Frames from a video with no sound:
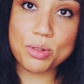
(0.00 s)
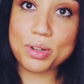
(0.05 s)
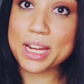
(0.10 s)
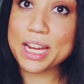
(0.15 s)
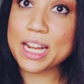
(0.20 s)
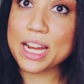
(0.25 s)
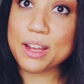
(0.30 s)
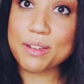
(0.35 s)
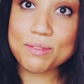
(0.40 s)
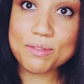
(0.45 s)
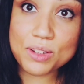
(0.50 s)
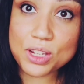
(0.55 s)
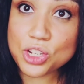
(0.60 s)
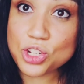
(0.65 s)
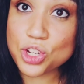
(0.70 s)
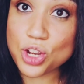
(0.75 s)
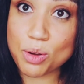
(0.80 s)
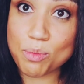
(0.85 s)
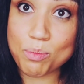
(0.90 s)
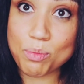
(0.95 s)
creating
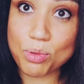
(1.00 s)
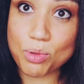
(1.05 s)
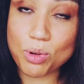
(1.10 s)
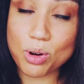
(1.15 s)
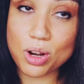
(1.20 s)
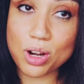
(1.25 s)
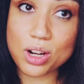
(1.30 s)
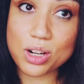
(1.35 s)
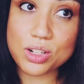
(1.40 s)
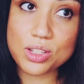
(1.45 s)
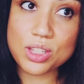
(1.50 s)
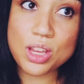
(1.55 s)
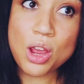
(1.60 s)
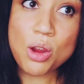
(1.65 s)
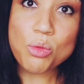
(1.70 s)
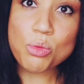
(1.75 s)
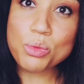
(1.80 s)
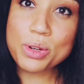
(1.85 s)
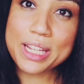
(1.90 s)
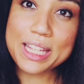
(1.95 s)
vision boards,
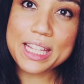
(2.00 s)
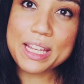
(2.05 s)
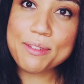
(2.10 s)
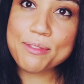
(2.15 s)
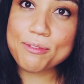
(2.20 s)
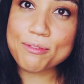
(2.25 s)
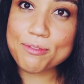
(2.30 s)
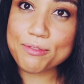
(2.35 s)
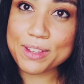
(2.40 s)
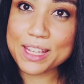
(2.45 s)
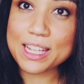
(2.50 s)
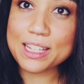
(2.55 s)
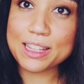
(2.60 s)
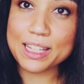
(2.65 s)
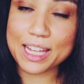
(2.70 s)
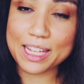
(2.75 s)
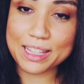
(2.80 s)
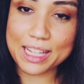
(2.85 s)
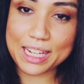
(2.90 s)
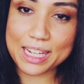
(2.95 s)
really
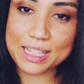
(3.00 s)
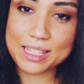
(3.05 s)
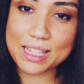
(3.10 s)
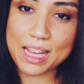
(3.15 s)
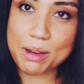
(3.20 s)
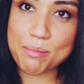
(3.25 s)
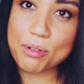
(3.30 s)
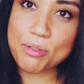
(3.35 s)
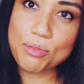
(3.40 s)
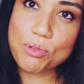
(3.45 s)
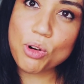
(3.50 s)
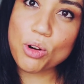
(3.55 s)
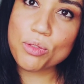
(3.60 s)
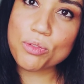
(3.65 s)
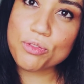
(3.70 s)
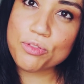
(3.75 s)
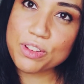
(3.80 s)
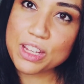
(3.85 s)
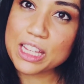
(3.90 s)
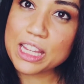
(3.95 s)
feeling, like I said
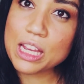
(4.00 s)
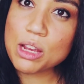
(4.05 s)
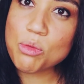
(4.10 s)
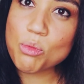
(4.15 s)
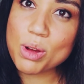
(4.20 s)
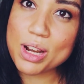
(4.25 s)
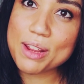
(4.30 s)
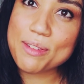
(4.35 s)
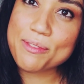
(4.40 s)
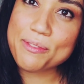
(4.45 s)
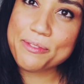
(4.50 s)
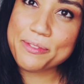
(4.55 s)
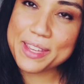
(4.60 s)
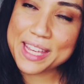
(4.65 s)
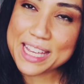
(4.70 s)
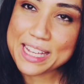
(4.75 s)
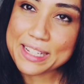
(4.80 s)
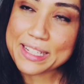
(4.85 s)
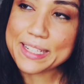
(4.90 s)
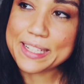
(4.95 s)
before, feeling what it
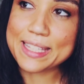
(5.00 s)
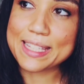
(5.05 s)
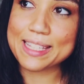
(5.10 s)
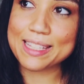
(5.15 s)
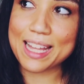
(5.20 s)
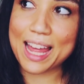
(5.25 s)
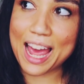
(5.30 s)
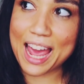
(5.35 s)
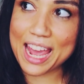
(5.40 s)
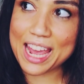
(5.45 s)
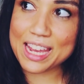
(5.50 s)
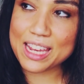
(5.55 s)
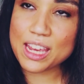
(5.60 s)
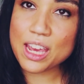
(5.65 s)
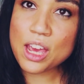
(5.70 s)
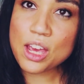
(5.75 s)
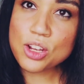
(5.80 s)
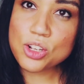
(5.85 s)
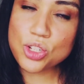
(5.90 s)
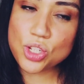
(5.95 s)
feels
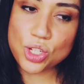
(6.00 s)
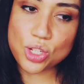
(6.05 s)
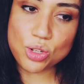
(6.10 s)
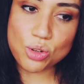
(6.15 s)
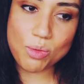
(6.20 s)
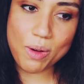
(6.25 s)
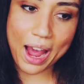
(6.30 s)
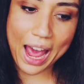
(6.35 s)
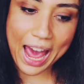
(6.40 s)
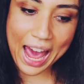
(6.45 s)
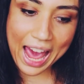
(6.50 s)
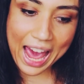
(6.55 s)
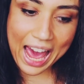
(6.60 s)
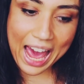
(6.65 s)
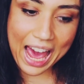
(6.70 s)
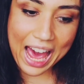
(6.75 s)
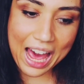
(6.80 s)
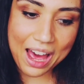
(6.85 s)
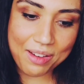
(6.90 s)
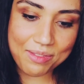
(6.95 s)
like to
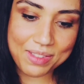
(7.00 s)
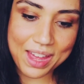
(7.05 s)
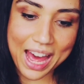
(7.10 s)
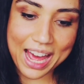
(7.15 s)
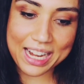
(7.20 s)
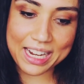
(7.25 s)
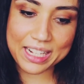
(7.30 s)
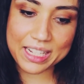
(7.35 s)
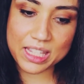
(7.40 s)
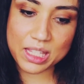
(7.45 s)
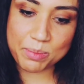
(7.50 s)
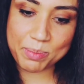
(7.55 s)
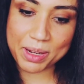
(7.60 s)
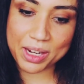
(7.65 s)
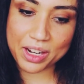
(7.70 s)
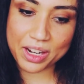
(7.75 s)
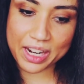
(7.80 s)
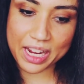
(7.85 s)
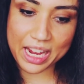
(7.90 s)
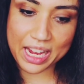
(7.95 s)
have that
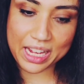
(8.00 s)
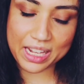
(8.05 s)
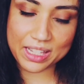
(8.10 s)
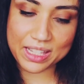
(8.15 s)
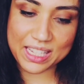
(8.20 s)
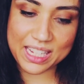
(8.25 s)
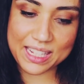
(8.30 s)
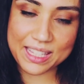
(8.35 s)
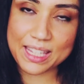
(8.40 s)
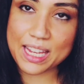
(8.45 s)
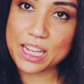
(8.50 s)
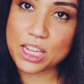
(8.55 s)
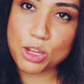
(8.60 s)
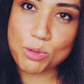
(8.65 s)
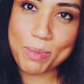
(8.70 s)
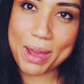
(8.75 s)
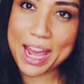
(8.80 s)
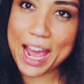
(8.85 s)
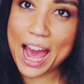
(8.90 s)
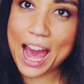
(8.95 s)
experience. It's like
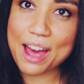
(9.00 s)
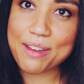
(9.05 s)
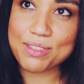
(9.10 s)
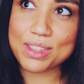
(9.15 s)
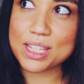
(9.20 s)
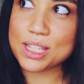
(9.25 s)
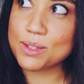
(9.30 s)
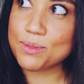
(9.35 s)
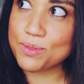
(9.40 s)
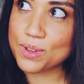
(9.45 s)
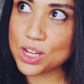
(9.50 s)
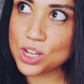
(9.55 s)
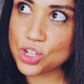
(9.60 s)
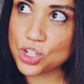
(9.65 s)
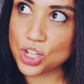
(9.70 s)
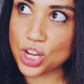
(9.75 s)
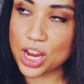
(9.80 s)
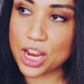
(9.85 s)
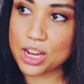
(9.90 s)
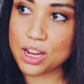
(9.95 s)
you may have this
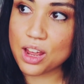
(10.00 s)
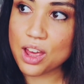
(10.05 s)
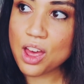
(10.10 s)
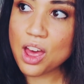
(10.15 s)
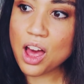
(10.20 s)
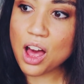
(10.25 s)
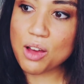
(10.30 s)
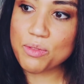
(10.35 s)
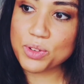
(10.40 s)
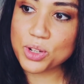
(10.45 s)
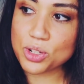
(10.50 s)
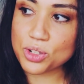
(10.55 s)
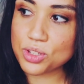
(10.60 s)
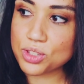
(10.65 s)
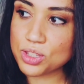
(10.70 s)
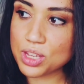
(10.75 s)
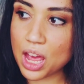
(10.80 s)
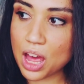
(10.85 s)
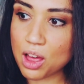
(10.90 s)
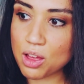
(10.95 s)
vision of
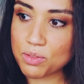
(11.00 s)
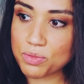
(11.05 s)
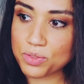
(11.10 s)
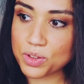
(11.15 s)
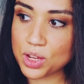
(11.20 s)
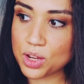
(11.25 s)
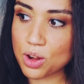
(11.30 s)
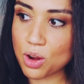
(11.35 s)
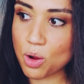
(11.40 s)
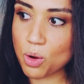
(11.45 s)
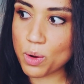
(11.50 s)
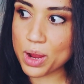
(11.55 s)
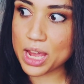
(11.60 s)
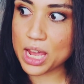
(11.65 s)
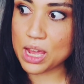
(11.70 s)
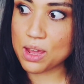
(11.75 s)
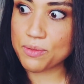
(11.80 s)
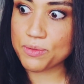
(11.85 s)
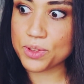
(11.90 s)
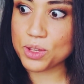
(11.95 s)
yourself, you know,
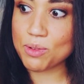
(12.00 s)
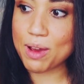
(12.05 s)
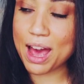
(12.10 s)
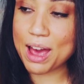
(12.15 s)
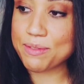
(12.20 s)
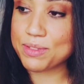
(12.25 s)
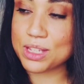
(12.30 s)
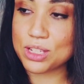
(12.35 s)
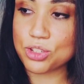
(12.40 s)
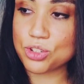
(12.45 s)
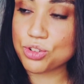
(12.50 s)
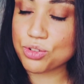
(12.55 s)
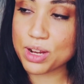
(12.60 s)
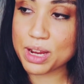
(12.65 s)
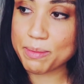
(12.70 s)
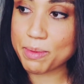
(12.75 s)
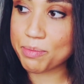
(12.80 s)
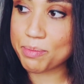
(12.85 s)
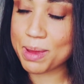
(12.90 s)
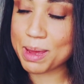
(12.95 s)
if you have this
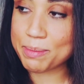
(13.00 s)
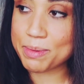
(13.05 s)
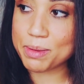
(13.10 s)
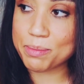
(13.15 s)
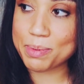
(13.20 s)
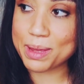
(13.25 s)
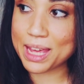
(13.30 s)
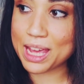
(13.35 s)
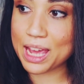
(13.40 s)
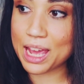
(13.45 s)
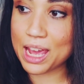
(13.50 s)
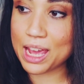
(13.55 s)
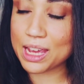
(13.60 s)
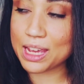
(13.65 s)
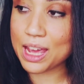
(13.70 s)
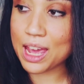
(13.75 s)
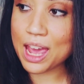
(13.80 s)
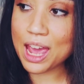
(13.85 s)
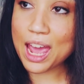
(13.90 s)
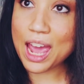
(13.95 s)
dream of maybe
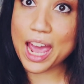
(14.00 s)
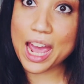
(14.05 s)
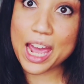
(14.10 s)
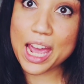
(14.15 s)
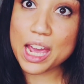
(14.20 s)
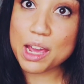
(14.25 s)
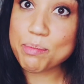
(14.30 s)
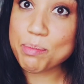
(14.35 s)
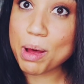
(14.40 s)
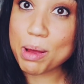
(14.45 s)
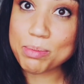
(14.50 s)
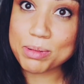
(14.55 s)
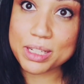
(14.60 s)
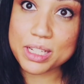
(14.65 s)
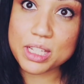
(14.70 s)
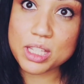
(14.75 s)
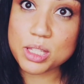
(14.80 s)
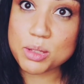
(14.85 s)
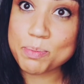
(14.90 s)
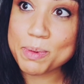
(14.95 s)
being a
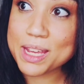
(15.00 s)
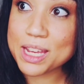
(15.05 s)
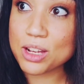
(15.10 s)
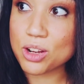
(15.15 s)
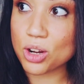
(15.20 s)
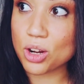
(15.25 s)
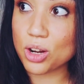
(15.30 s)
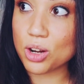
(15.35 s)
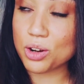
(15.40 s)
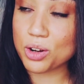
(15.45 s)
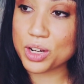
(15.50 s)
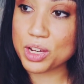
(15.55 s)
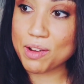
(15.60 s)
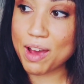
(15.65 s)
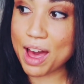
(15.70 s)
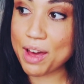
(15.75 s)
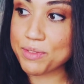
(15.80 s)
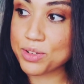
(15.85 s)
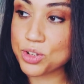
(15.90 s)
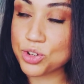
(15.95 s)
public speaker, or
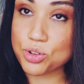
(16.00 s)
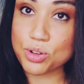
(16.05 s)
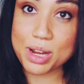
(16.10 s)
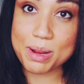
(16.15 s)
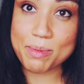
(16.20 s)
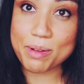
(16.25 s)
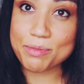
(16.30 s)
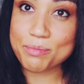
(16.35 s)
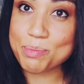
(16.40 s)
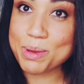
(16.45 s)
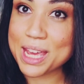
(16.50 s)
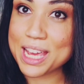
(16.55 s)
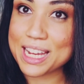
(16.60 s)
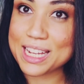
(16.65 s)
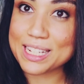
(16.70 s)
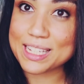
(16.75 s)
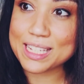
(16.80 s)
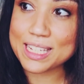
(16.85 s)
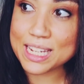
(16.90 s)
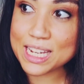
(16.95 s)
you have a dream of
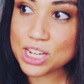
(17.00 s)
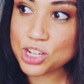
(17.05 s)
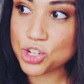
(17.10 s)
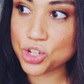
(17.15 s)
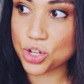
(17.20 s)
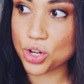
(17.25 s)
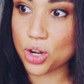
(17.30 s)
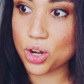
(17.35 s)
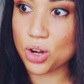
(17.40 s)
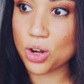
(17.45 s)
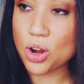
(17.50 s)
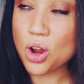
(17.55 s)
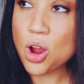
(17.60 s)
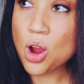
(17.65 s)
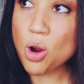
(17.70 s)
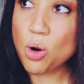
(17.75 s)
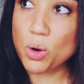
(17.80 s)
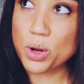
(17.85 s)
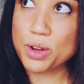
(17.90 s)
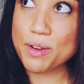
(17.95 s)
being a teacher,
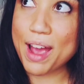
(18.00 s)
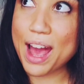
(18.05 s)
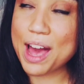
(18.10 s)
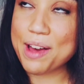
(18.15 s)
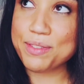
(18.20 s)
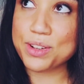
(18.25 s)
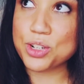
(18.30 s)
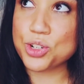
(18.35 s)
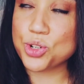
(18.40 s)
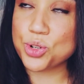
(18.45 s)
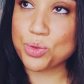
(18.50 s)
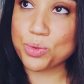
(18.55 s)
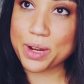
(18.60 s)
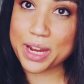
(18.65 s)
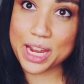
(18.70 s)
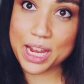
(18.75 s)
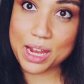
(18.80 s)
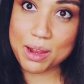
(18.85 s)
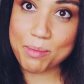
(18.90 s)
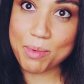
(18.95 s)
or you have a
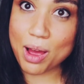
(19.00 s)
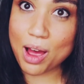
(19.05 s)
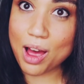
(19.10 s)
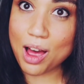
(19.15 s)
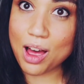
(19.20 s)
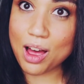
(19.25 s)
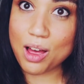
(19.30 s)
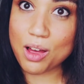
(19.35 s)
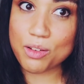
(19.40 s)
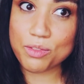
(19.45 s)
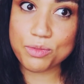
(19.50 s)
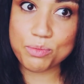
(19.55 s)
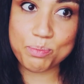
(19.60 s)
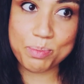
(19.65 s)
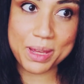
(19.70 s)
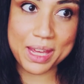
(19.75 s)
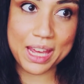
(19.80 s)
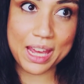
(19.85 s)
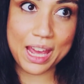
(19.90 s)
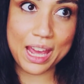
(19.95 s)
dream
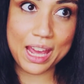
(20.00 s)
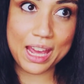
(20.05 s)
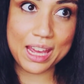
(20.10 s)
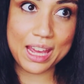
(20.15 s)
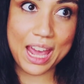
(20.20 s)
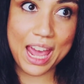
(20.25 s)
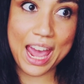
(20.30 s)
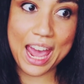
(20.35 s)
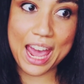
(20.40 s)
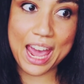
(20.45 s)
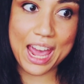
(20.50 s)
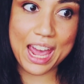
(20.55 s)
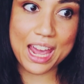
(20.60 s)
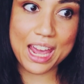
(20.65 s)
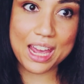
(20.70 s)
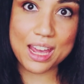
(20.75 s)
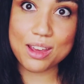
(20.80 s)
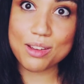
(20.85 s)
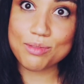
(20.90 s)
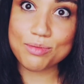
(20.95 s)
of being
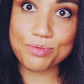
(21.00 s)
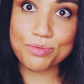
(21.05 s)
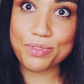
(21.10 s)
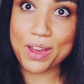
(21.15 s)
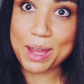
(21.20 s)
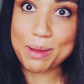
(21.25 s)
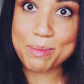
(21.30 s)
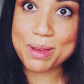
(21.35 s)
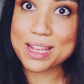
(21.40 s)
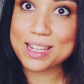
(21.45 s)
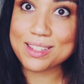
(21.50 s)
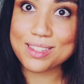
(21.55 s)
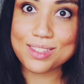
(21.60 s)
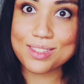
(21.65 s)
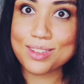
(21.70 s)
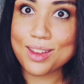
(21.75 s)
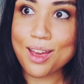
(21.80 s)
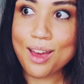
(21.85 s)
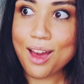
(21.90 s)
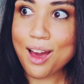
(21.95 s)
a
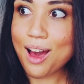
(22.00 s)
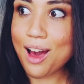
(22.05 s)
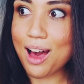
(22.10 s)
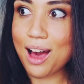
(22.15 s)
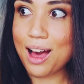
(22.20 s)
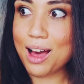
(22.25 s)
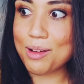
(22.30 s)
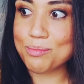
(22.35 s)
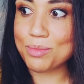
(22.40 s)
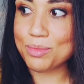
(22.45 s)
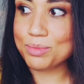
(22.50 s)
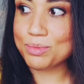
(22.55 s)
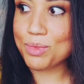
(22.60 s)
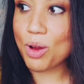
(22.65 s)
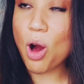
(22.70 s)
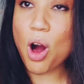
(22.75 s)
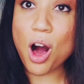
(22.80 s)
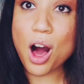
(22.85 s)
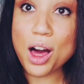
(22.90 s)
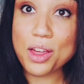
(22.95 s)
famous
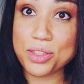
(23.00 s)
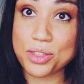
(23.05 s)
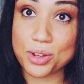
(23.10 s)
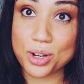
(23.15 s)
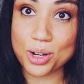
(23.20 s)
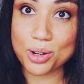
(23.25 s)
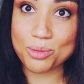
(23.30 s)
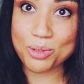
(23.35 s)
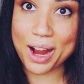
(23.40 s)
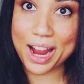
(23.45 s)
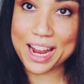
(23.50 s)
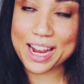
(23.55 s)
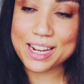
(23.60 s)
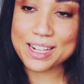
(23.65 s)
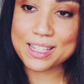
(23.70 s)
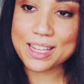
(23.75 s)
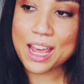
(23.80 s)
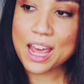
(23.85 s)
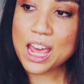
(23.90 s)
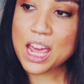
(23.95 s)
author,
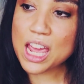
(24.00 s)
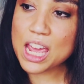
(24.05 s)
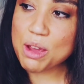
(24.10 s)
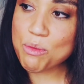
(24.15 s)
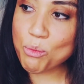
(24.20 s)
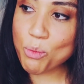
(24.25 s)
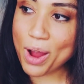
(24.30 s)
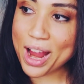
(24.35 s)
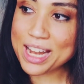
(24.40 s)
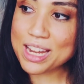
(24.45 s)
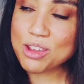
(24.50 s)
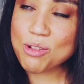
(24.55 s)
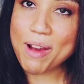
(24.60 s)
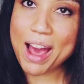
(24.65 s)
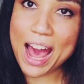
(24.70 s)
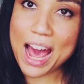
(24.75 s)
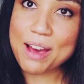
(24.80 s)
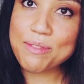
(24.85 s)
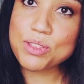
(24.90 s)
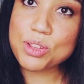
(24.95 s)
right? when you
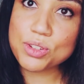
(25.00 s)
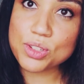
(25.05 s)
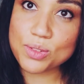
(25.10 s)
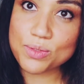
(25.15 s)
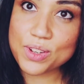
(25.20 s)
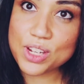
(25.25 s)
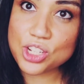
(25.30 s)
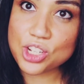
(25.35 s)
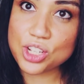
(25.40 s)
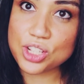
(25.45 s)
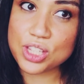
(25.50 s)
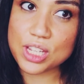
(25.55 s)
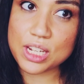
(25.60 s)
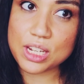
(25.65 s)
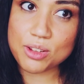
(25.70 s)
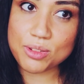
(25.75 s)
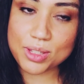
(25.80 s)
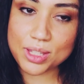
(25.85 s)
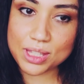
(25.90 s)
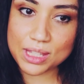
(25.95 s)
have those visions
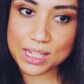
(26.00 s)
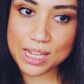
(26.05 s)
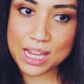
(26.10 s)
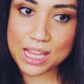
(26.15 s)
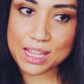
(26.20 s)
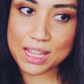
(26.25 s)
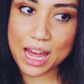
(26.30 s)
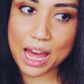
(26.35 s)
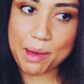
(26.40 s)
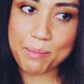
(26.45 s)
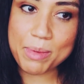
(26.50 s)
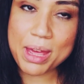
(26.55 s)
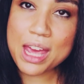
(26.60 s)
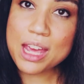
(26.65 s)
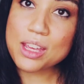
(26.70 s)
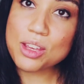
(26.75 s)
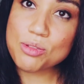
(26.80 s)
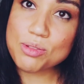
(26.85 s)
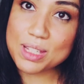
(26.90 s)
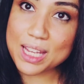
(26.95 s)
and you see them,
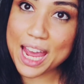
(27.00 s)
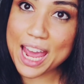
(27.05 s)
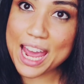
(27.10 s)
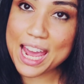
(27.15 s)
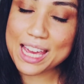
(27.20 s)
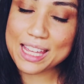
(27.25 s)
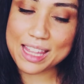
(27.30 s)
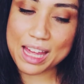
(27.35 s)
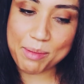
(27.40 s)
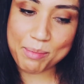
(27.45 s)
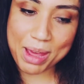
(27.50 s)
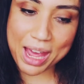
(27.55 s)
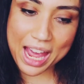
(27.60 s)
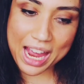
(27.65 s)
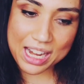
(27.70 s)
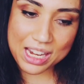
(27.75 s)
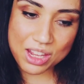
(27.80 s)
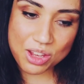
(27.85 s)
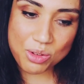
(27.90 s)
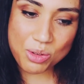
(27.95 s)
you take them
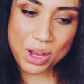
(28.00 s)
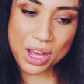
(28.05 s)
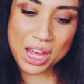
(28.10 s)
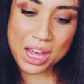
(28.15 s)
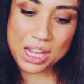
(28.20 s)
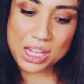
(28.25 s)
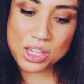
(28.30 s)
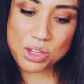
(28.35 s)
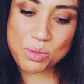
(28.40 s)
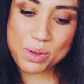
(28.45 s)
and you